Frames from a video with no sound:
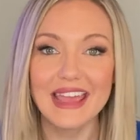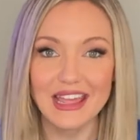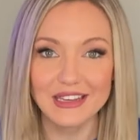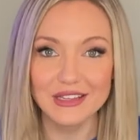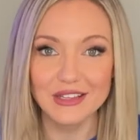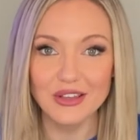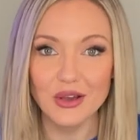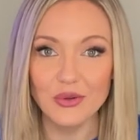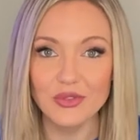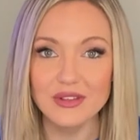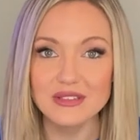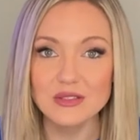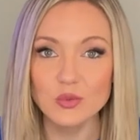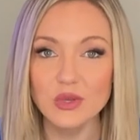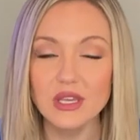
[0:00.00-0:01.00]
NEO
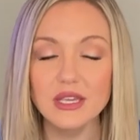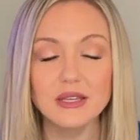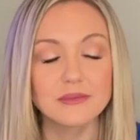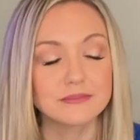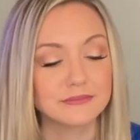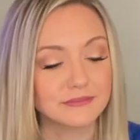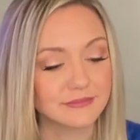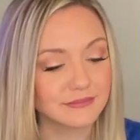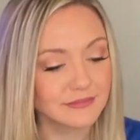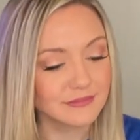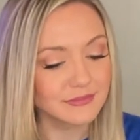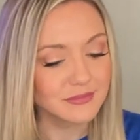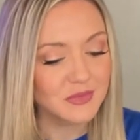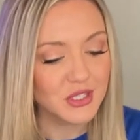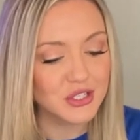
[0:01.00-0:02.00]
this week.
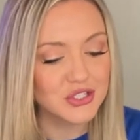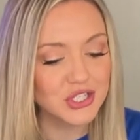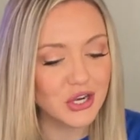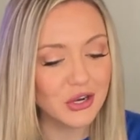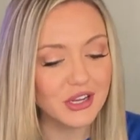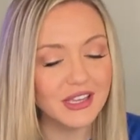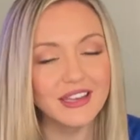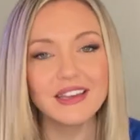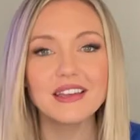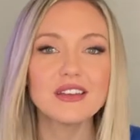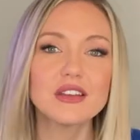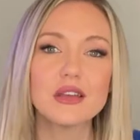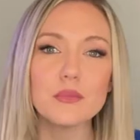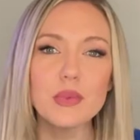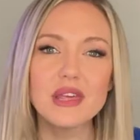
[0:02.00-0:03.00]
Sharing a
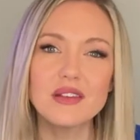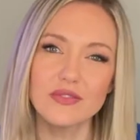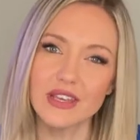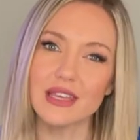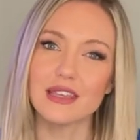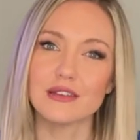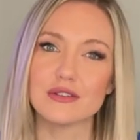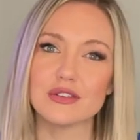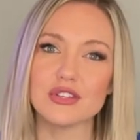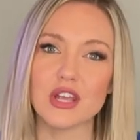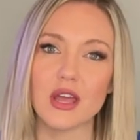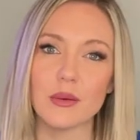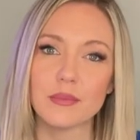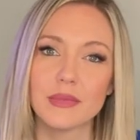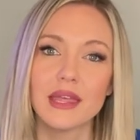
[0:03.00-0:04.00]
bit of a hidden
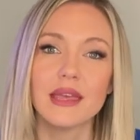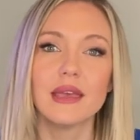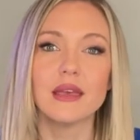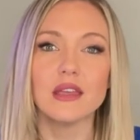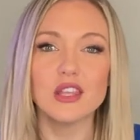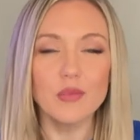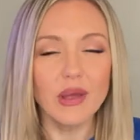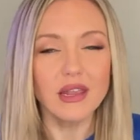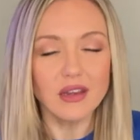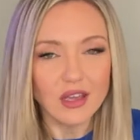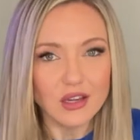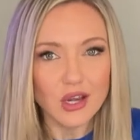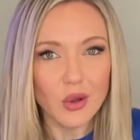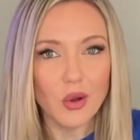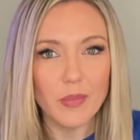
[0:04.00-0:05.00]
gem. You might not
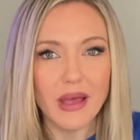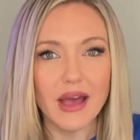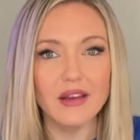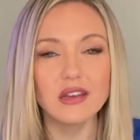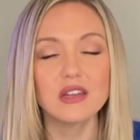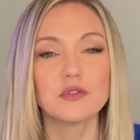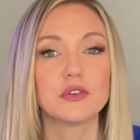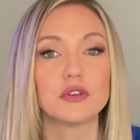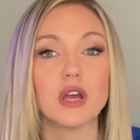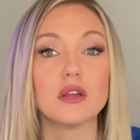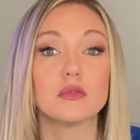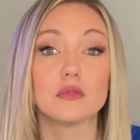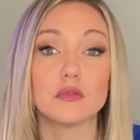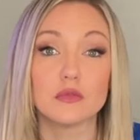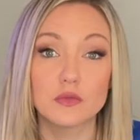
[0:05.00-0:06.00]
know about it if you're not
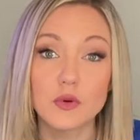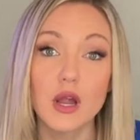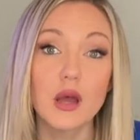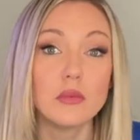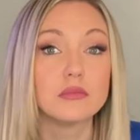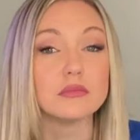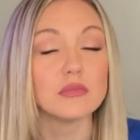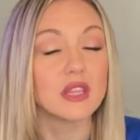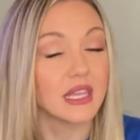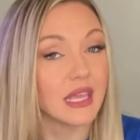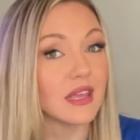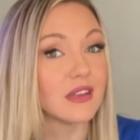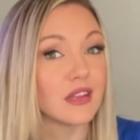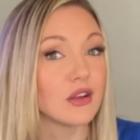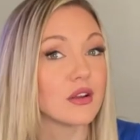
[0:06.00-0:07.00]
from the
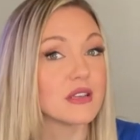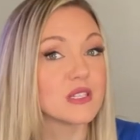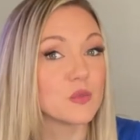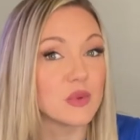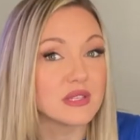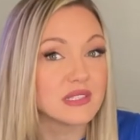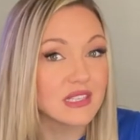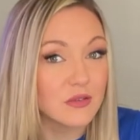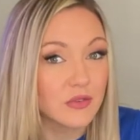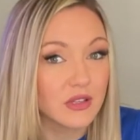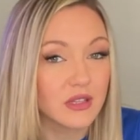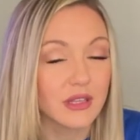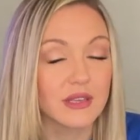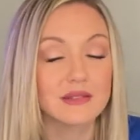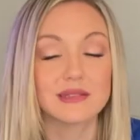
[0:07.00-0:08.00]
Camden area
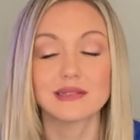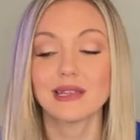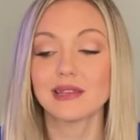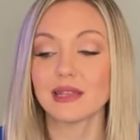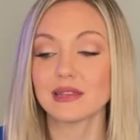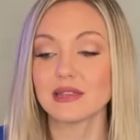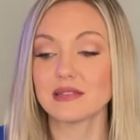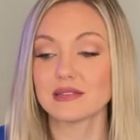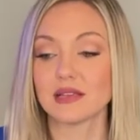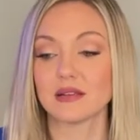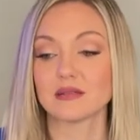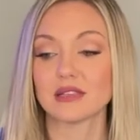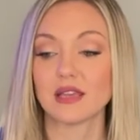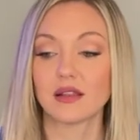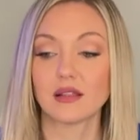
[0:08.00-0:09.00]
specifically, because it's not like these
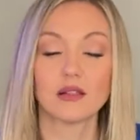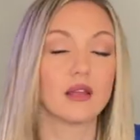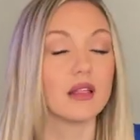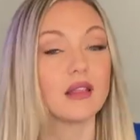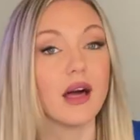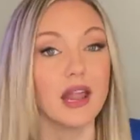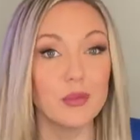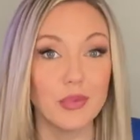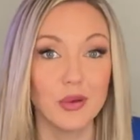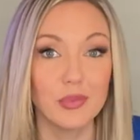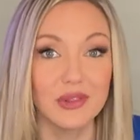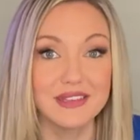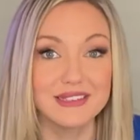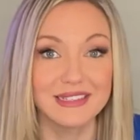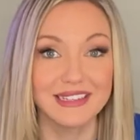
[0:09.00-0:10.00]
things get a lot of
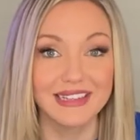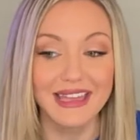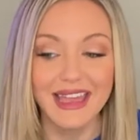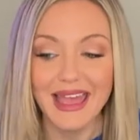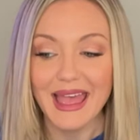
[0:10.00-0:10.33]
publicity,